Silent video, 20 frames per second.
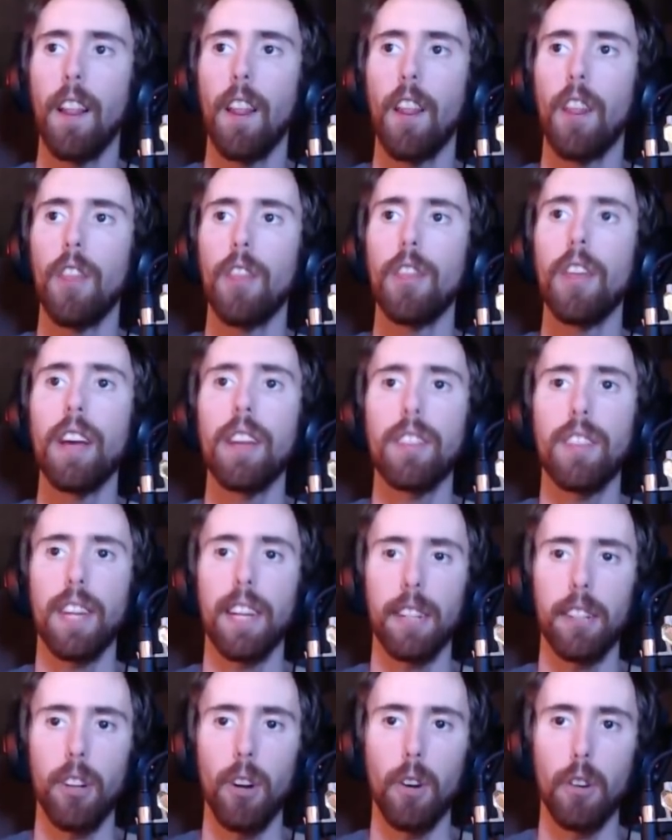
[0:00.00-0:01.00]
they
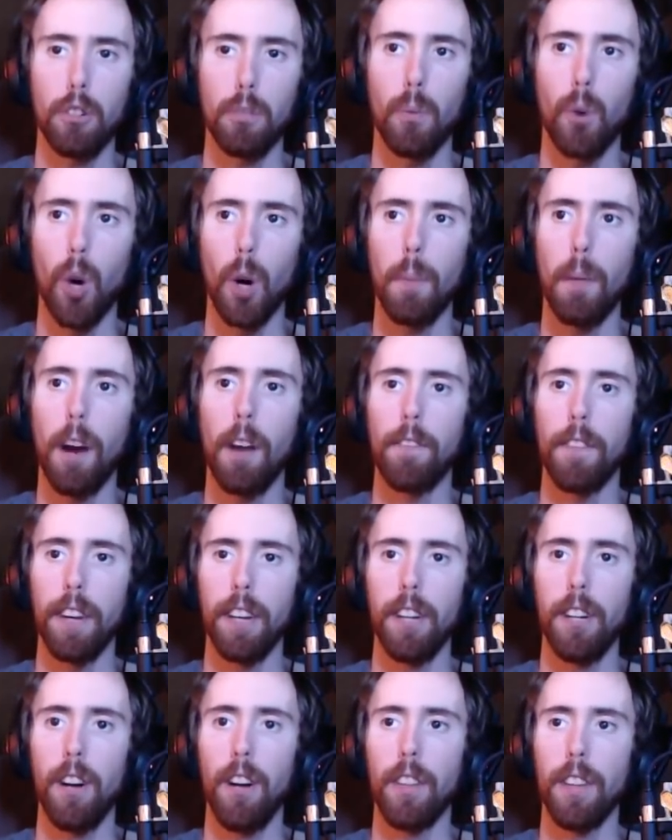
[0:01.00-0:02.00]
think knows more about
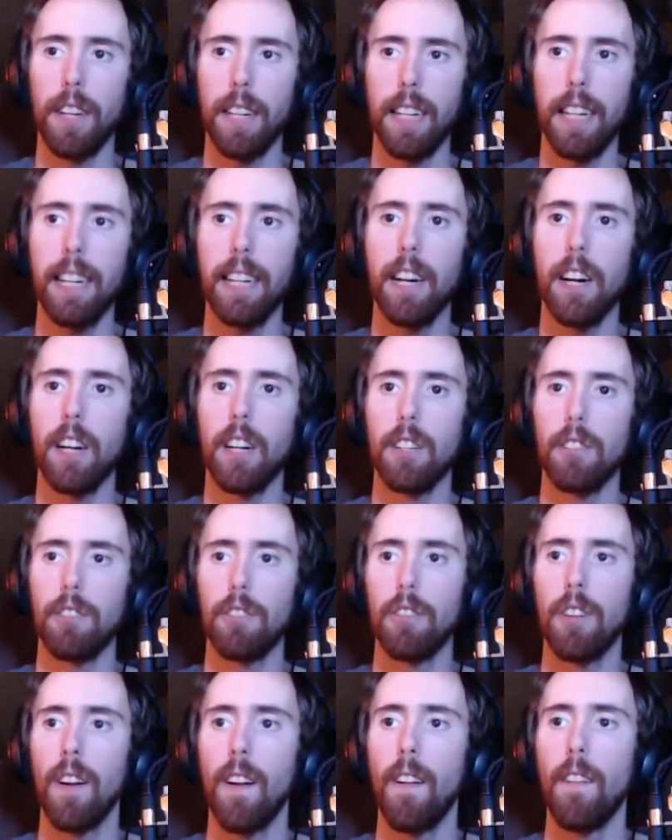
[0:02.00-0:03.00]
vanilla than he
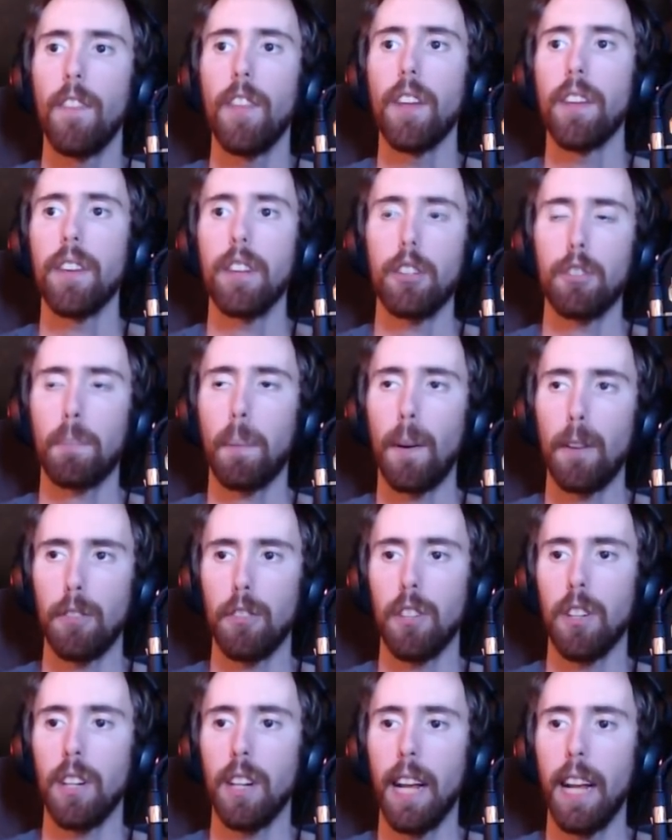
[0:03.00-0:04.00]
does, then this
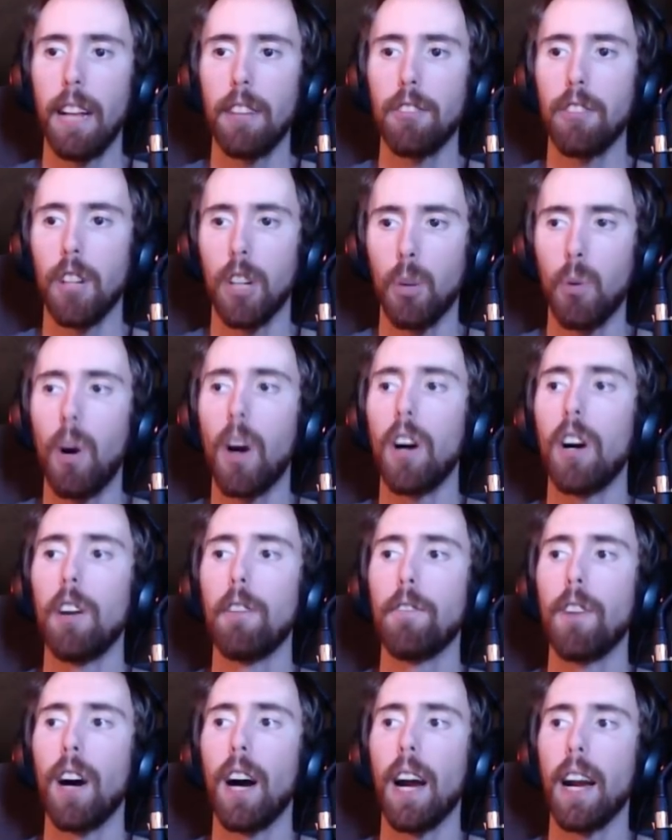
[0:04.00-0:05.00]
person isn't
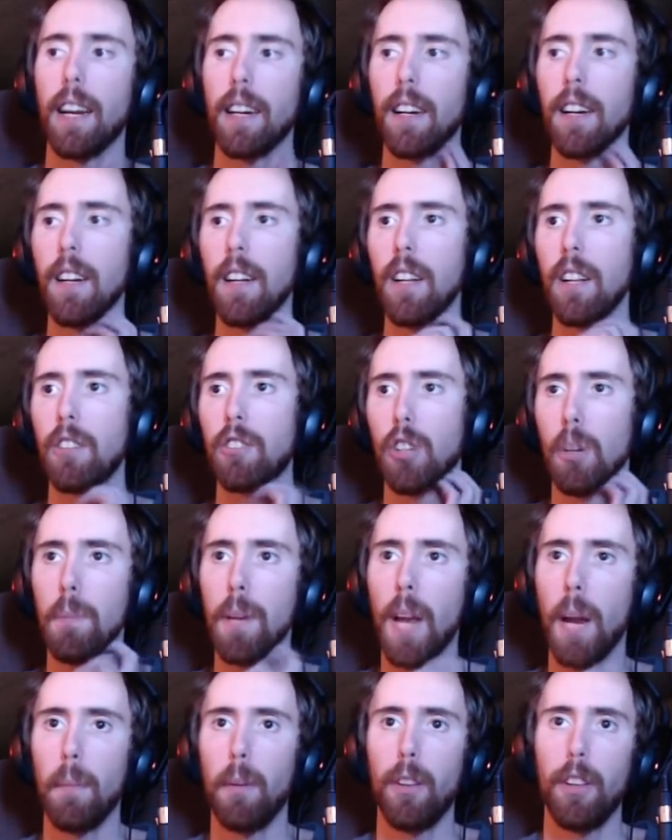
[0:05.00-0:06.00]
qualified to
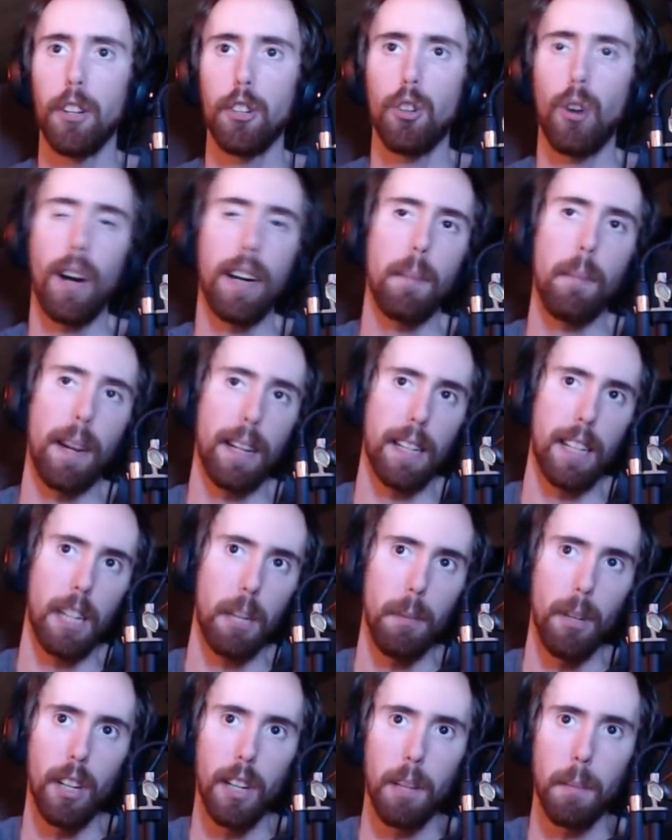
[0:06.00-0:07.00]
be able to try to make the
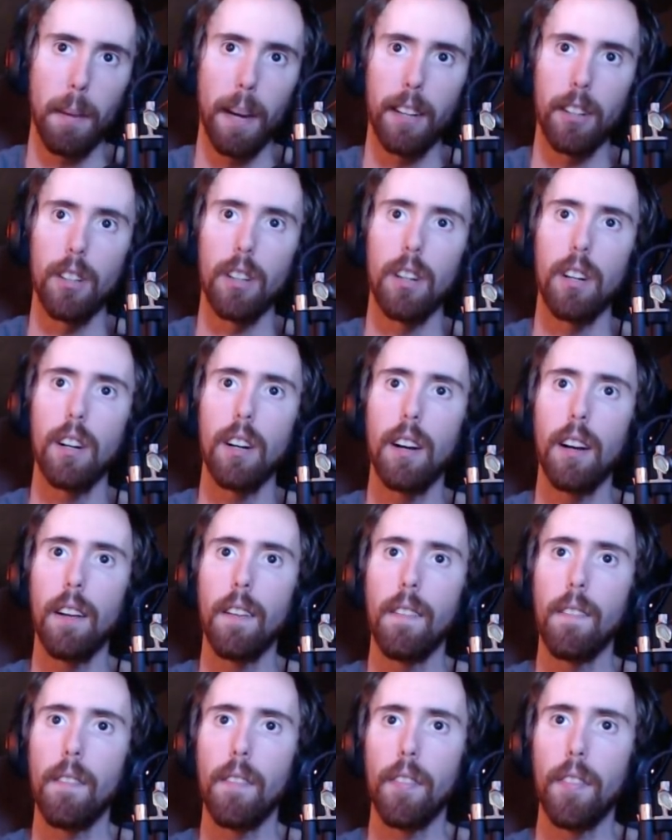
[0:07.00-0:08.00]
community better.
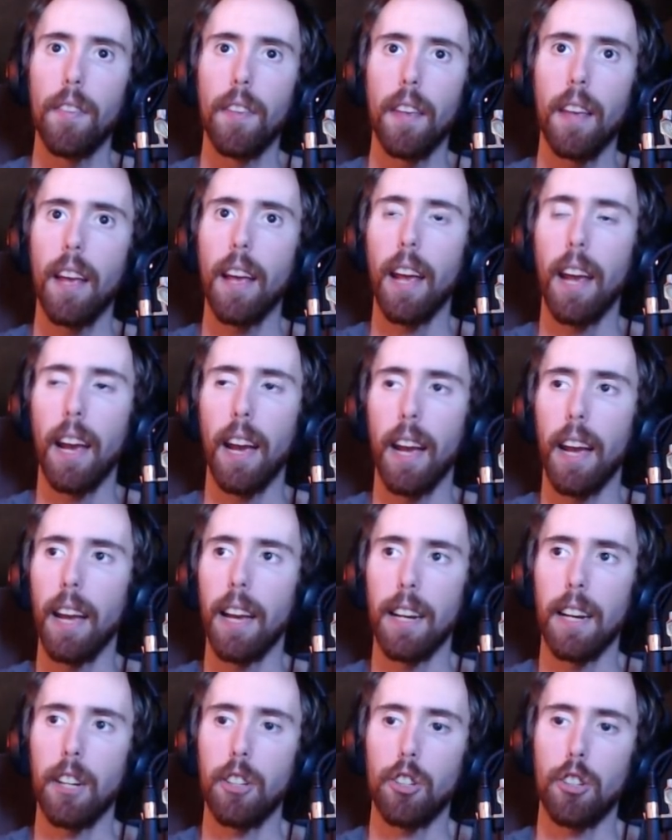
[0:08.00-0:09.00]

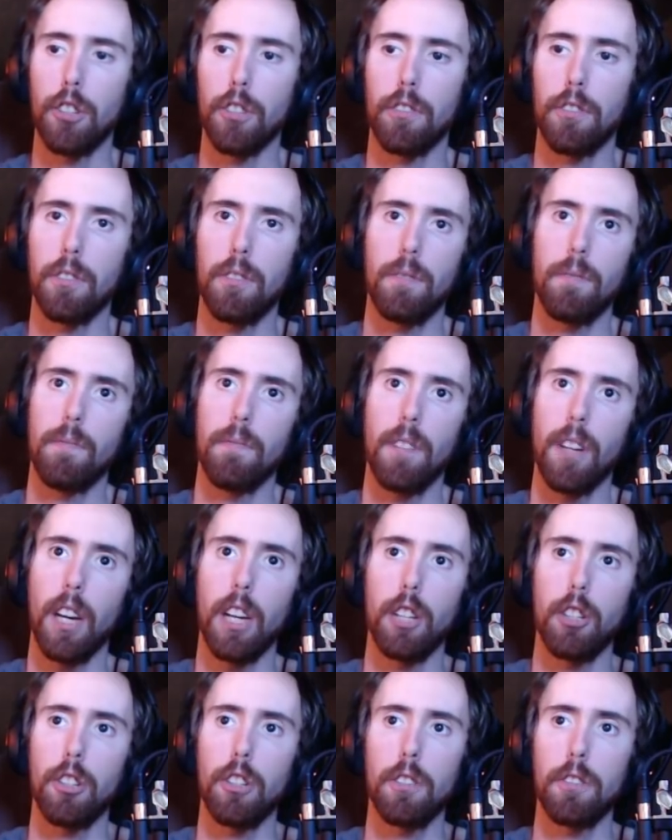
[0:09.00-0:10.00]
And it's just
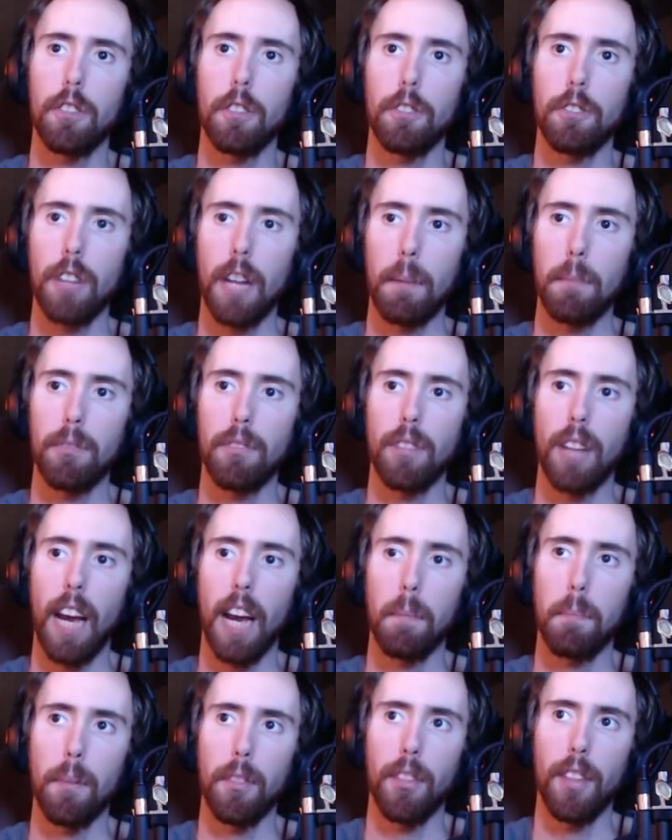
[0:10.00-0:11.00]
the same
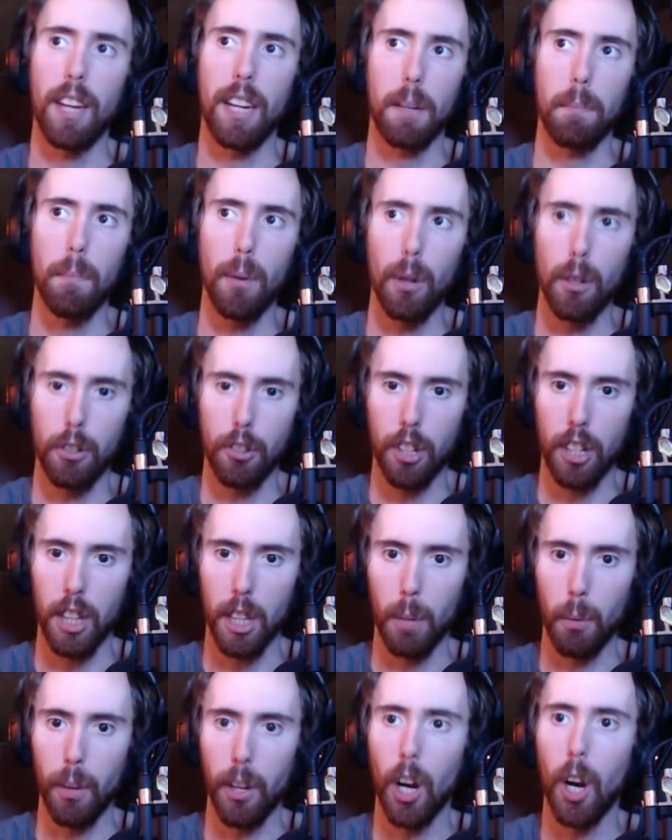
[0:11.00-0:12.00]
sad, pathetic bullshit
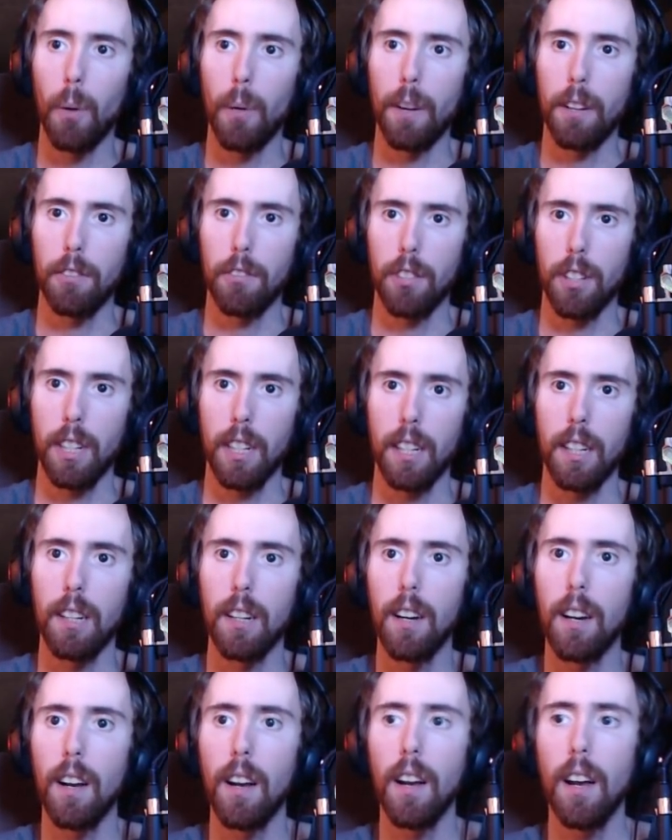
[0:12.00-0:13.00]
that we always see.
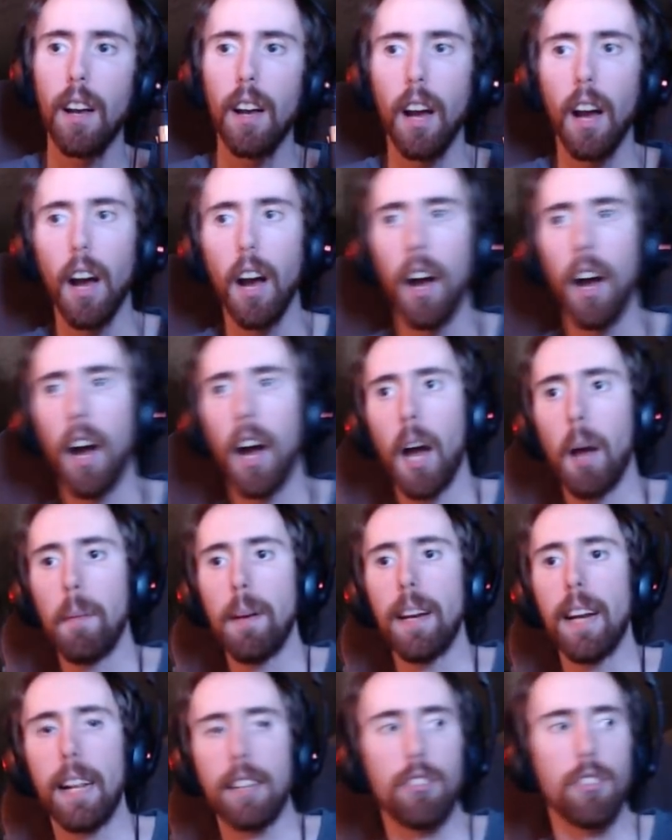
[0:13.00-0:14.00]
I
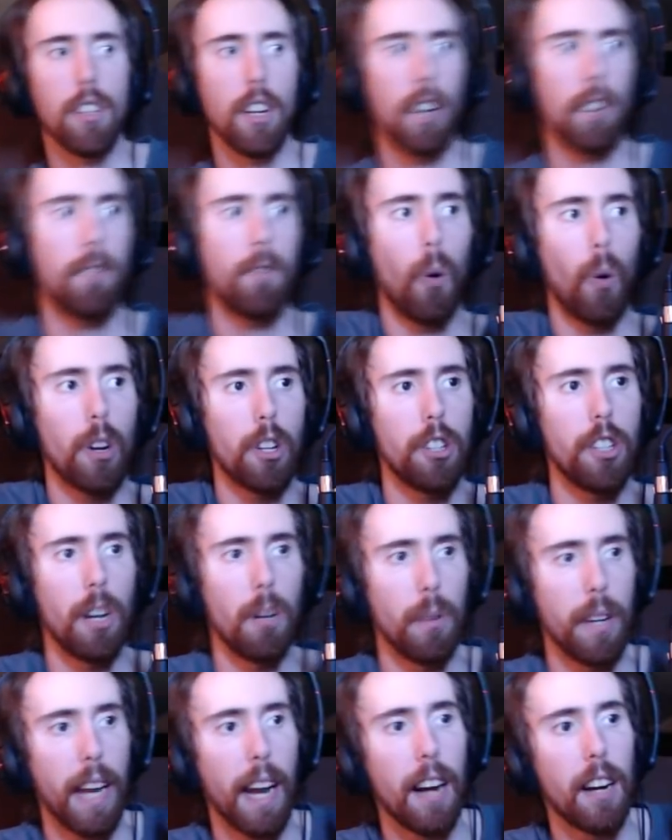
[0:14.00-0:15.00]
mean, that's the
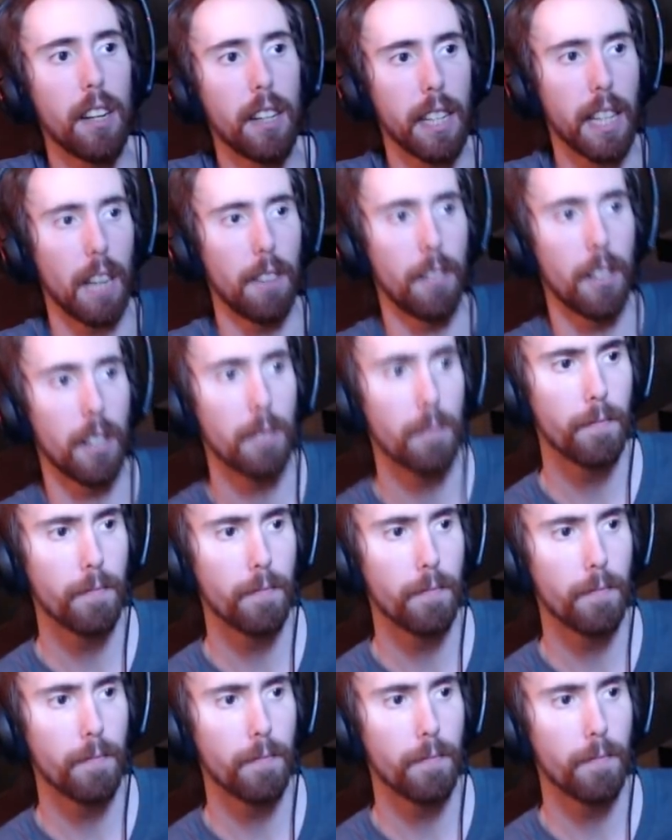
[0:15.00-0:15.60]
unfortunate reality of it.